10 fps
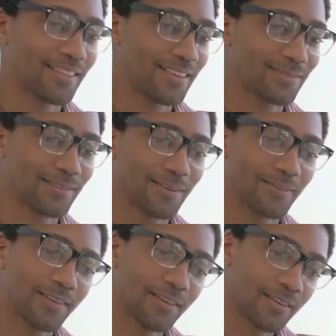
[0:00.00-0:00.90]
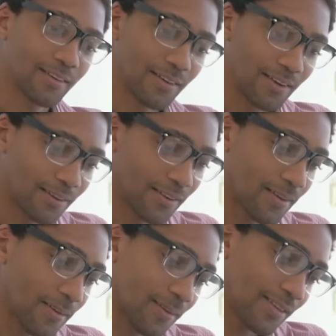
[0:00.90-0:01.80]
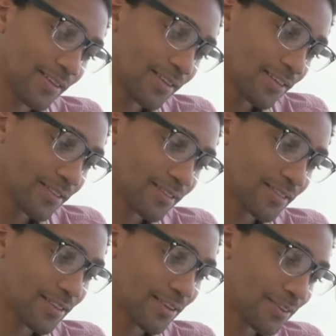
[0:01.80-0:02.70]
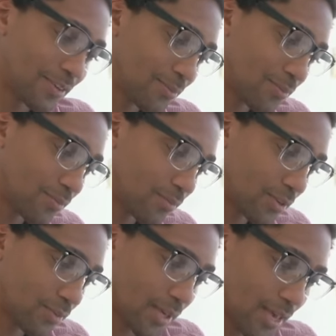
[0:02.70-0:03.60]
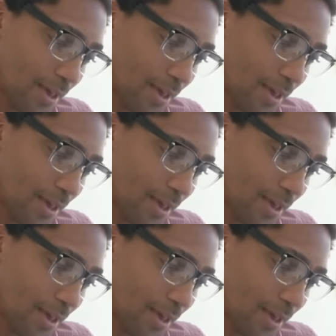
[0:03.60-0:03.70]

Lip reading: or the contractors. There are many recruiting agencies in the Europe and I